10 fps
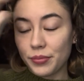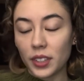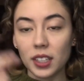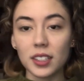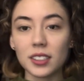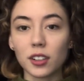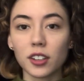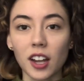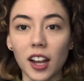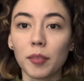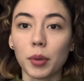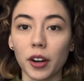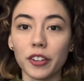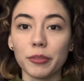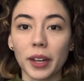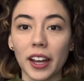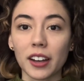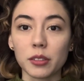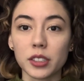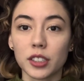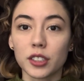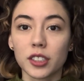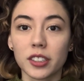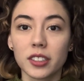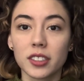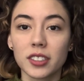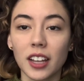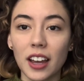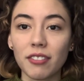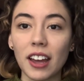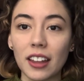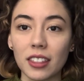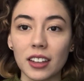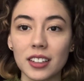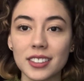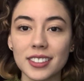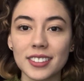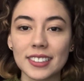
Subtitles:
These are not part of my acquisitions. I've had these.